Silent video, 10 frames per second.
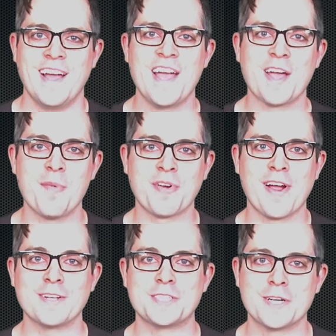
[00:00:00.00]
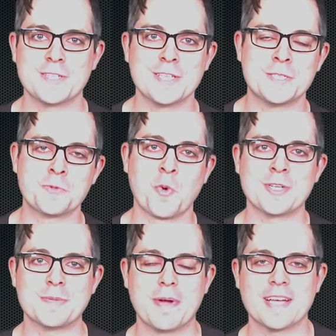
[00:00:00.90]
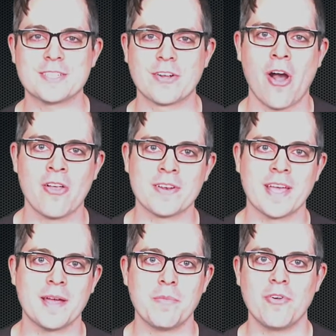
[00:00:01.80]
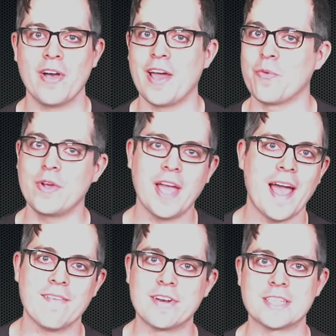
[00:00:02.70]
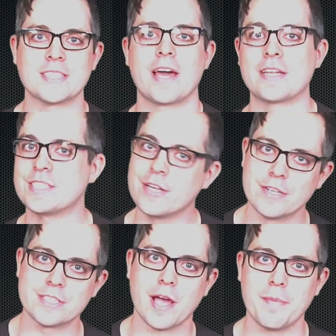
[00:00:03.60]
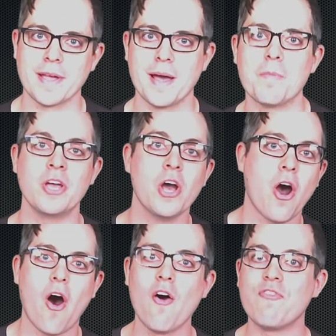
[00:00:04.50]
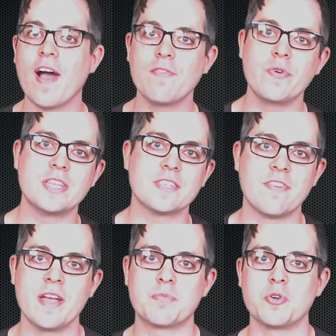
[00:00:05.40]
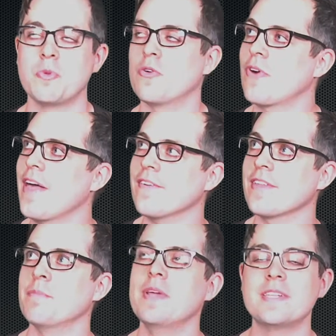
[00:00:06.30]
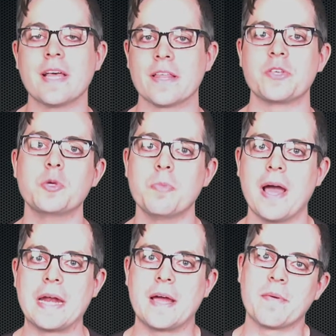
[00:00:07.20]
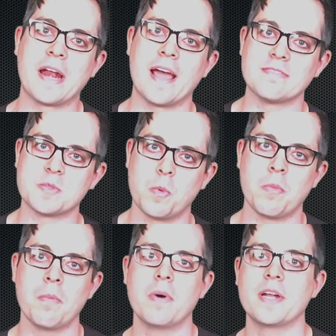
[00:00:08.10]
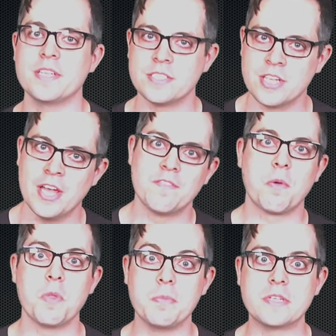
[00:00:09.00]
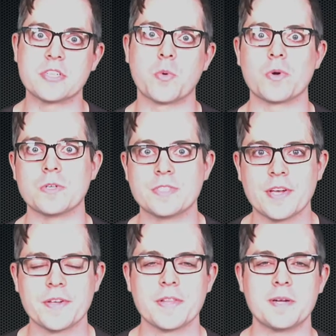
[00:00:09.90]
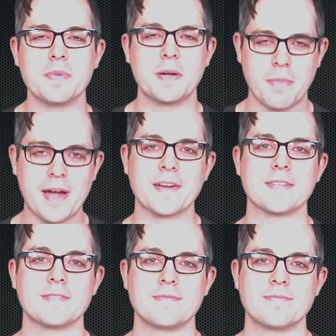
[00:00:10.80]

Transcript: Hey, Common Ground Church, this is Worship Pastor Colin Campbell, and we have an exciting series coming up all five weeks of April. But rather than me telling you about it, I'm going to have some of my buddies from the music world tell you a little bit about it.